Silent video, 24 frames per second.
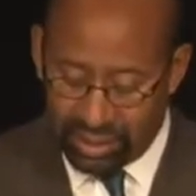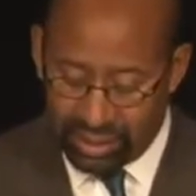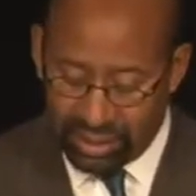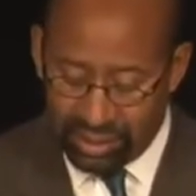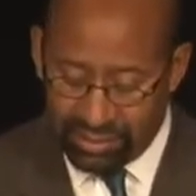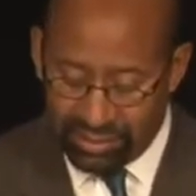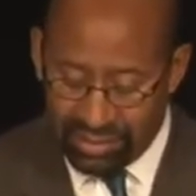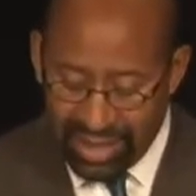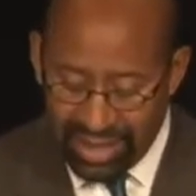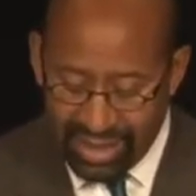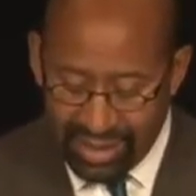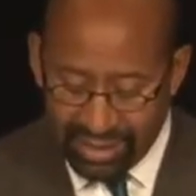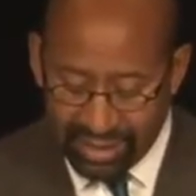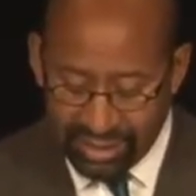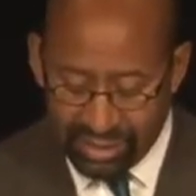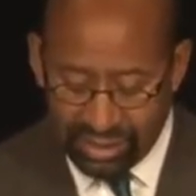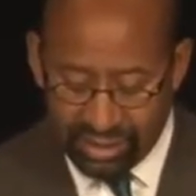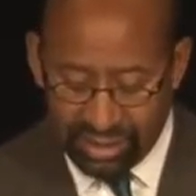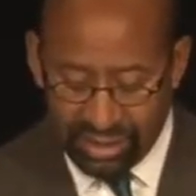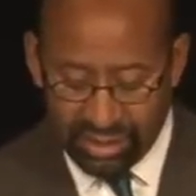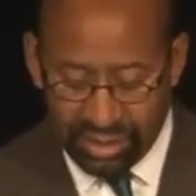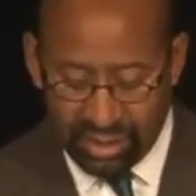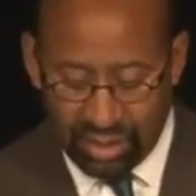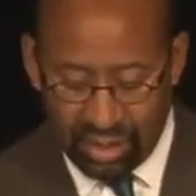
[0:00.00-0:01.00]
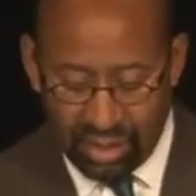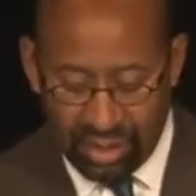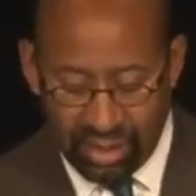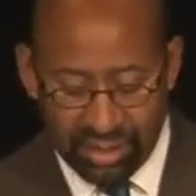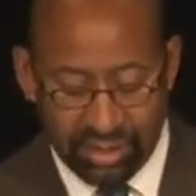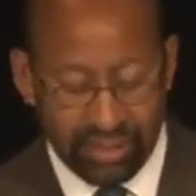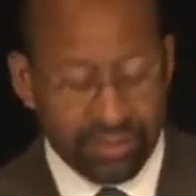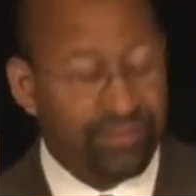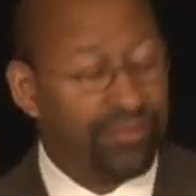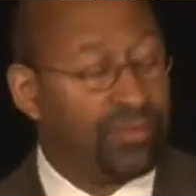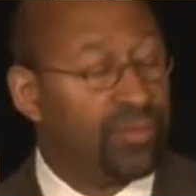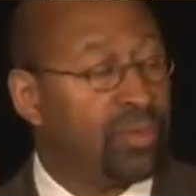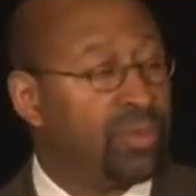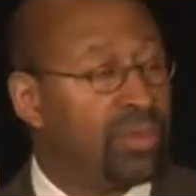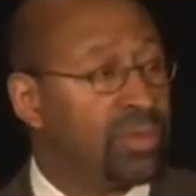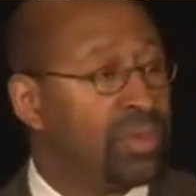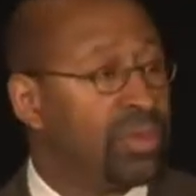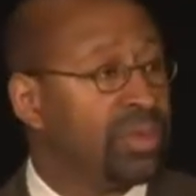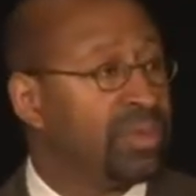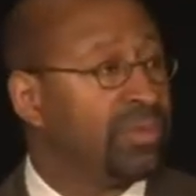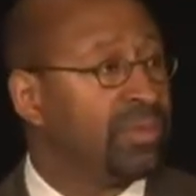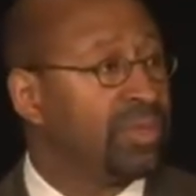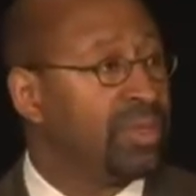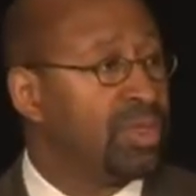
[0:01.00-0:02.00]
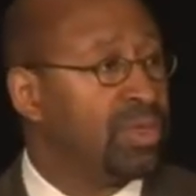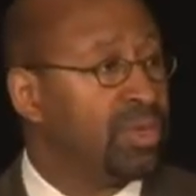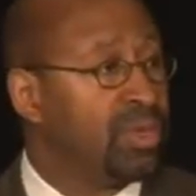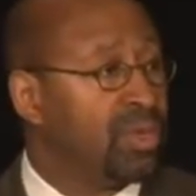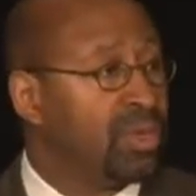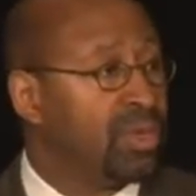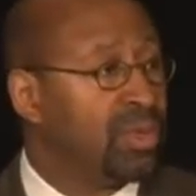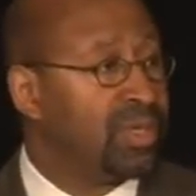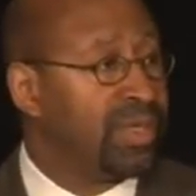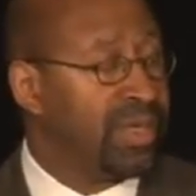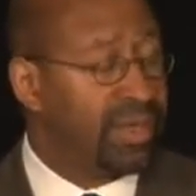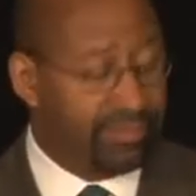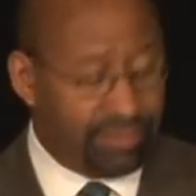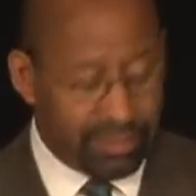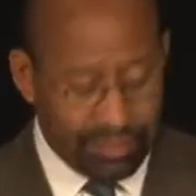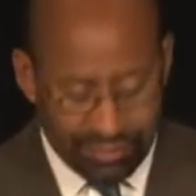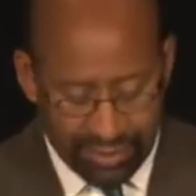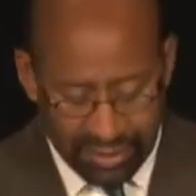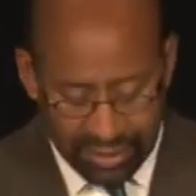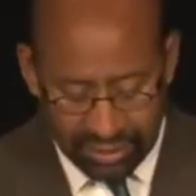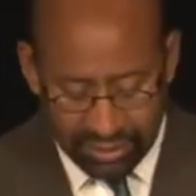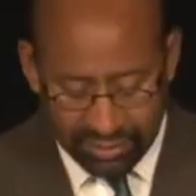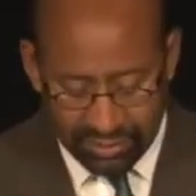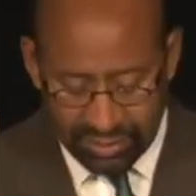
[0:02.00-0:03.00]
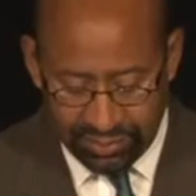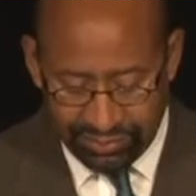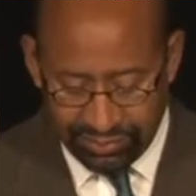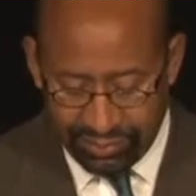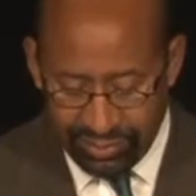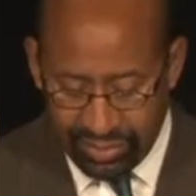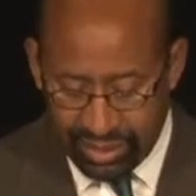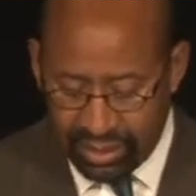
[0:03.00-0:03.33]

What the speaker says: to manage these costs for renewal and replacement,